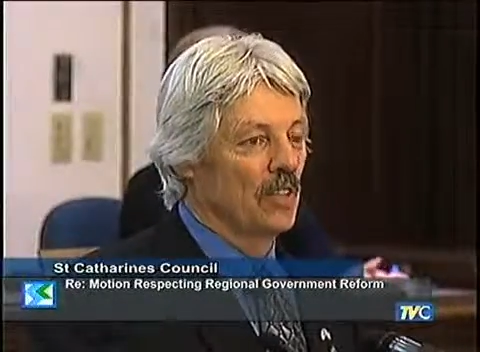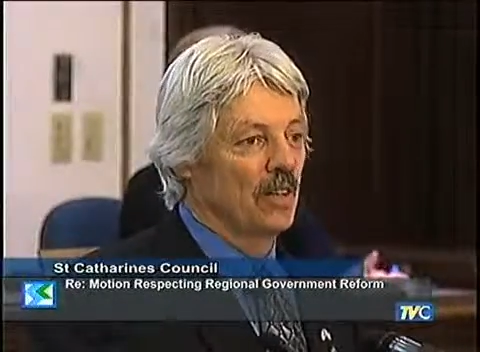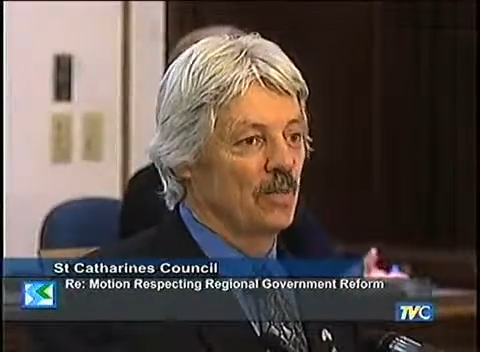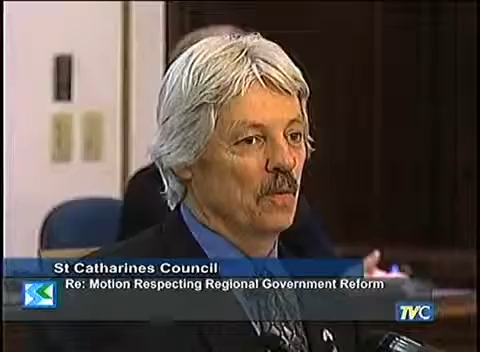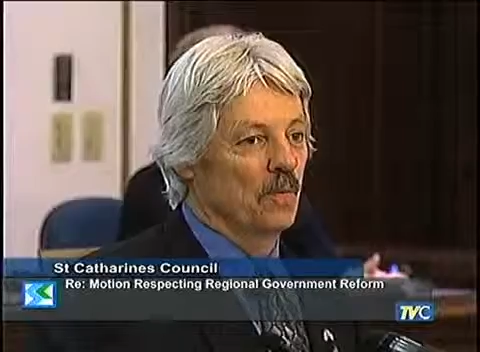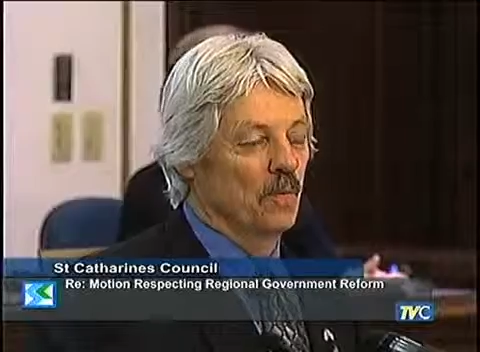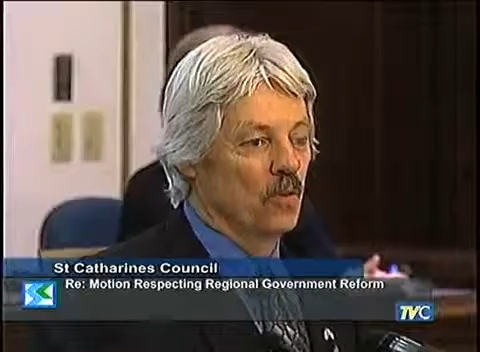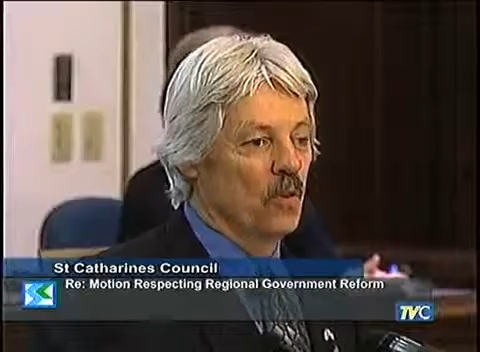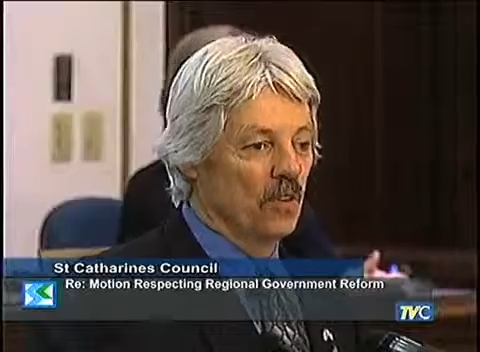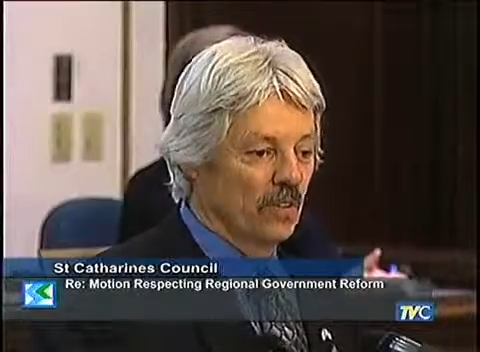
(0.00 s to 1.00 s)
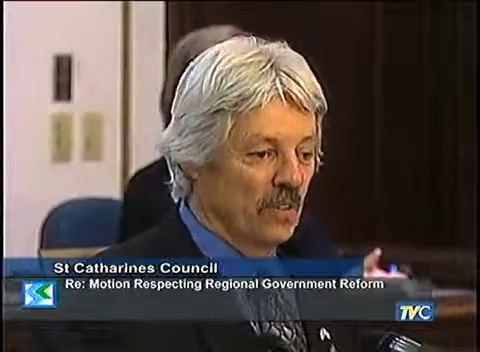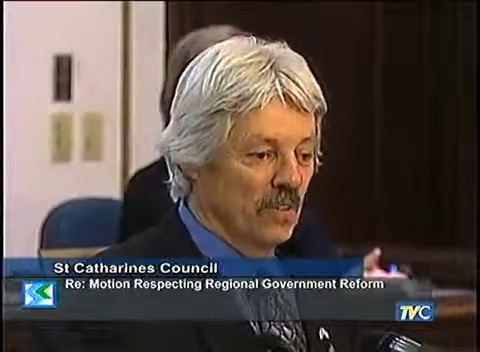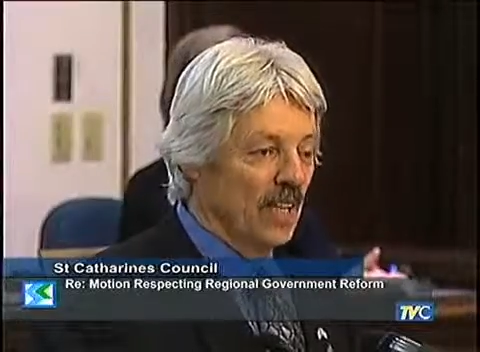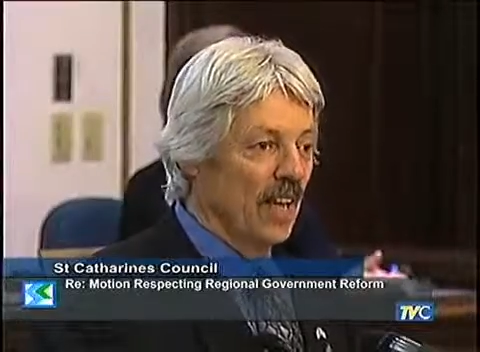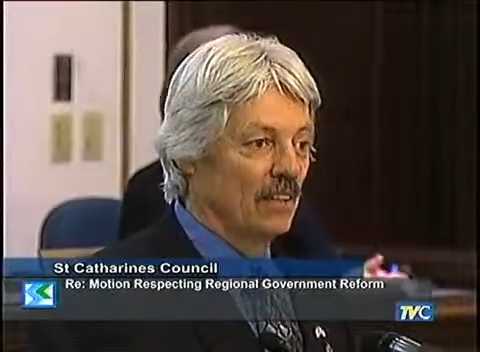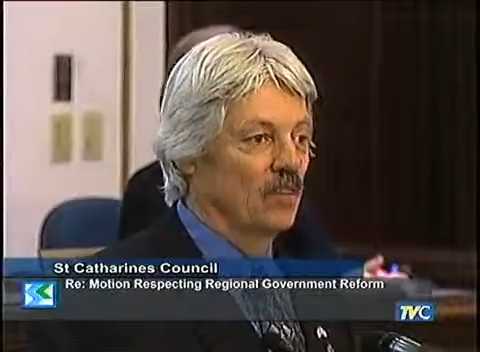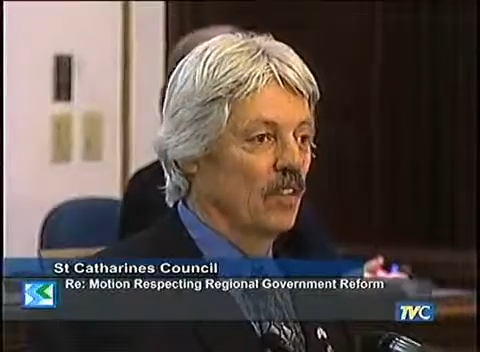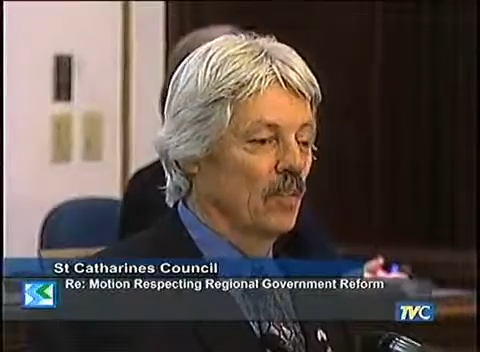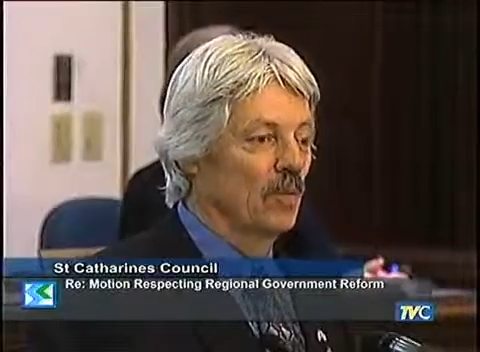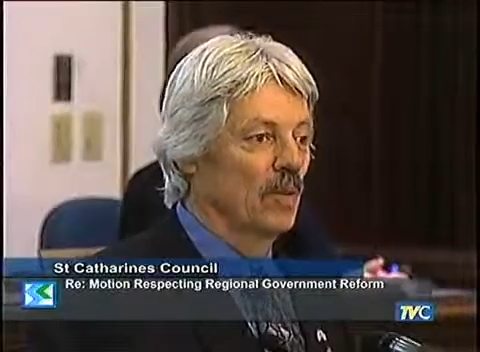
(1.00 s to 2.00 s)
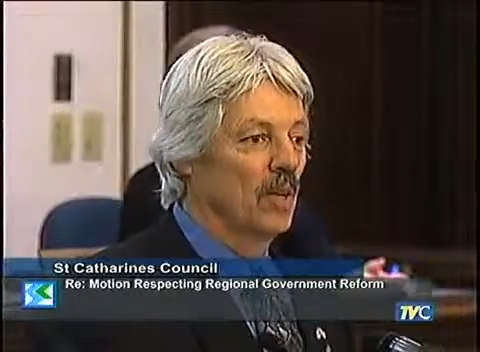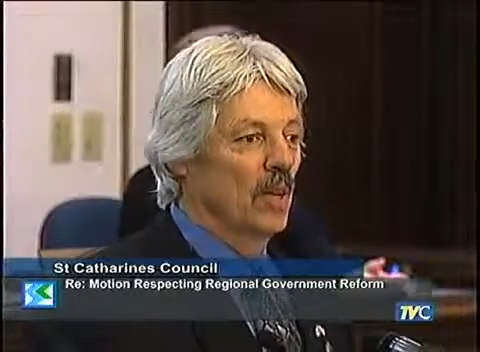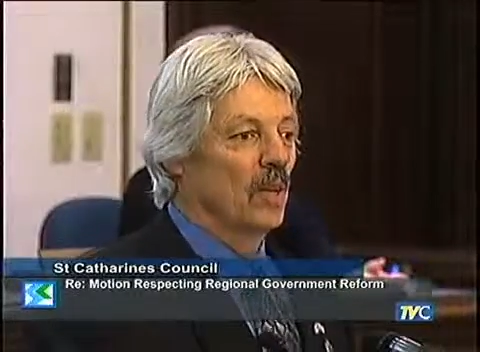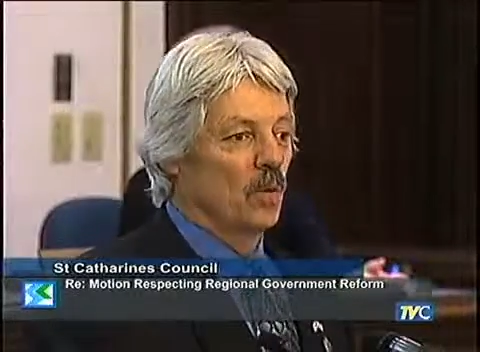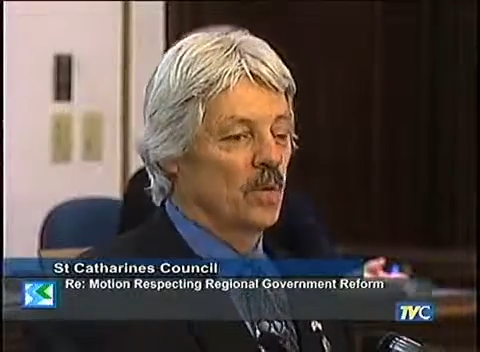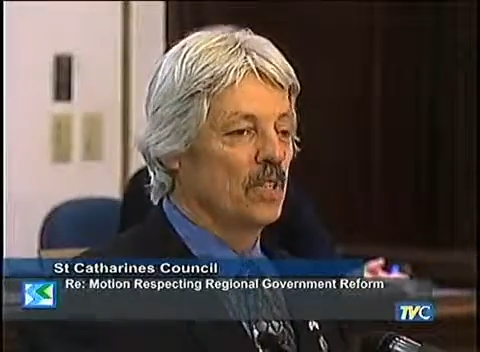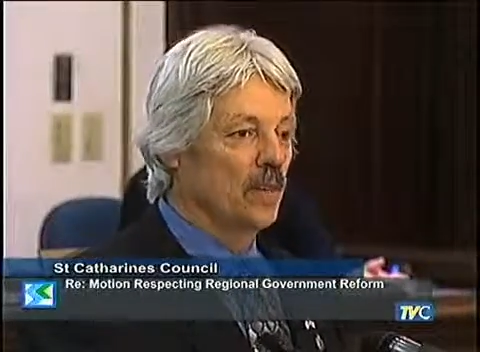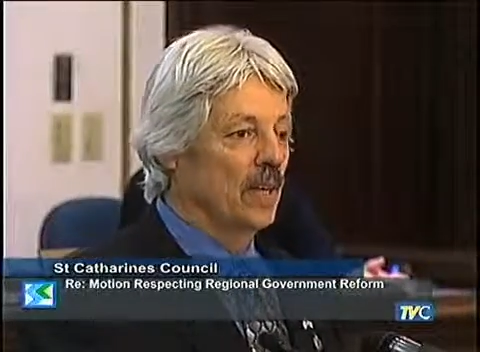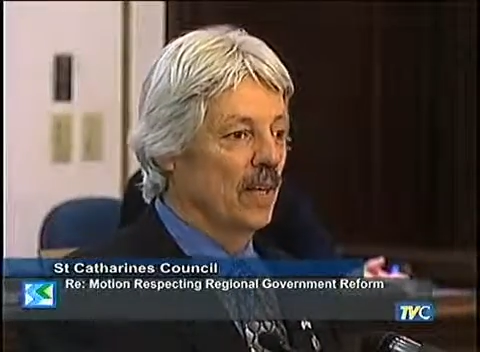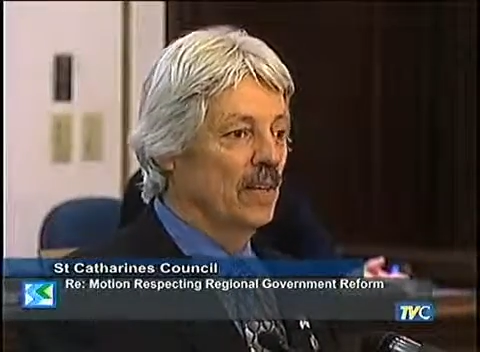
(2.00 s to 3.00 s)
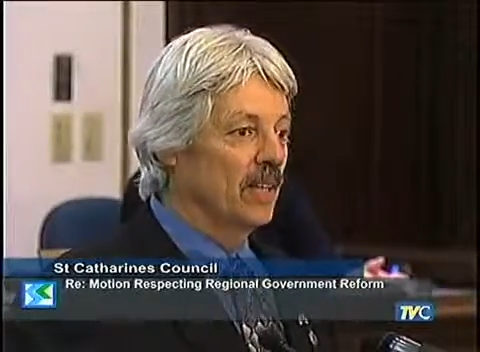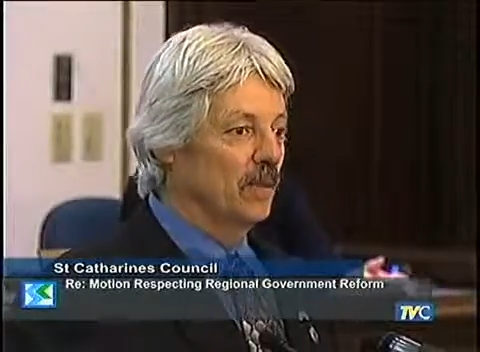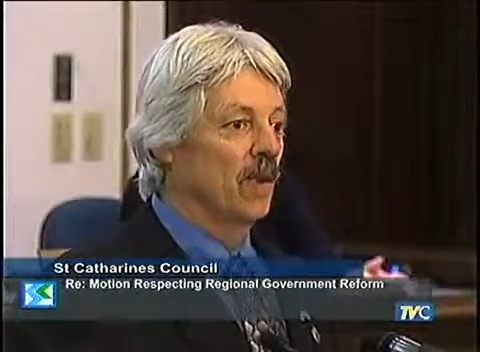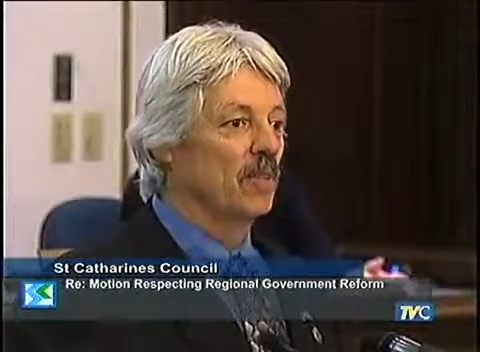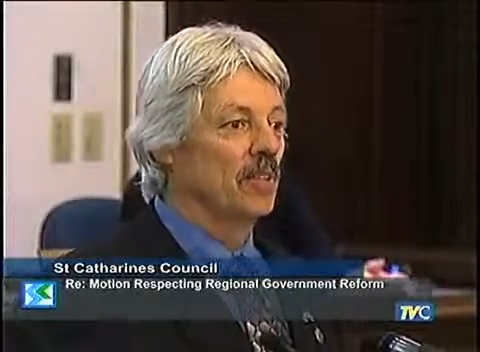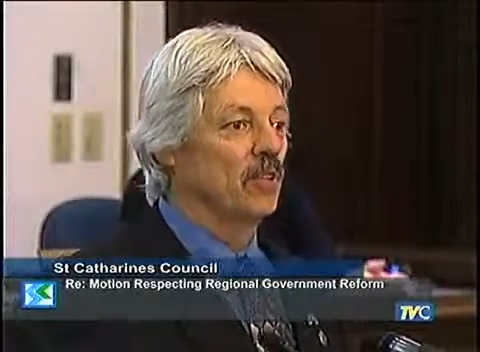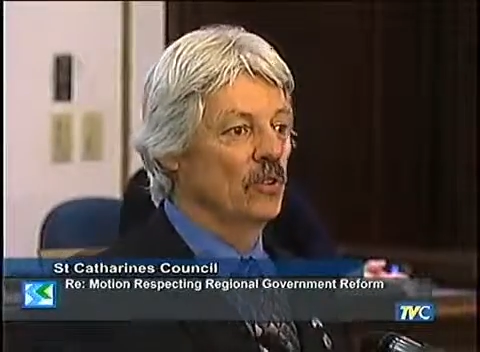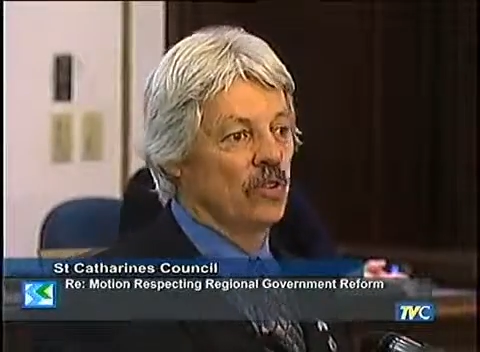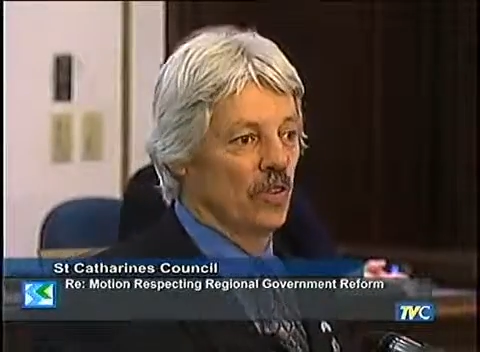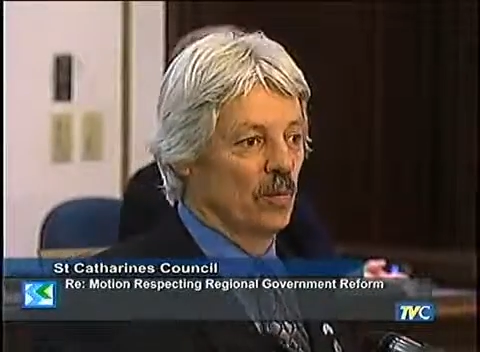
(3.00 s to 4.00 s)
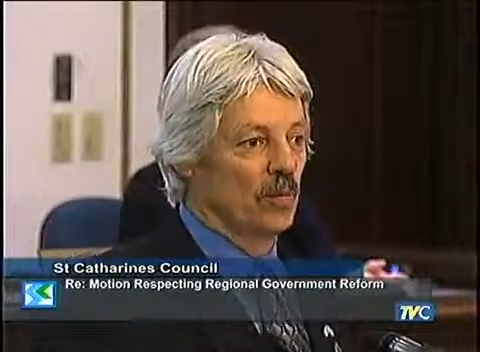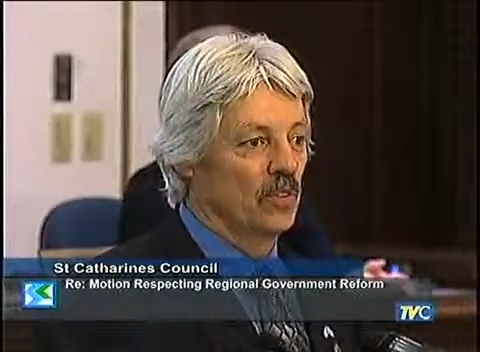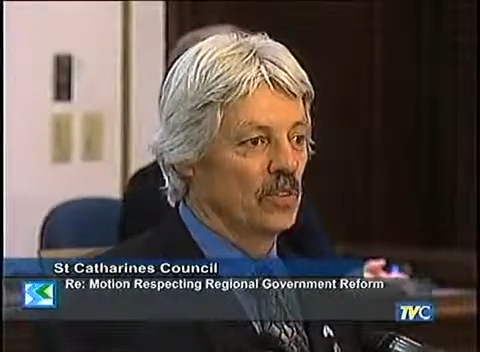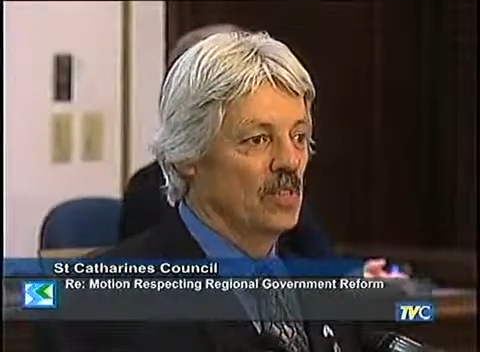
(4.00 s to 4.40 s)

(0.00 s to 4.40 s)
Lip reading: And before this last term, we'd spent, I think, probably 2 terms.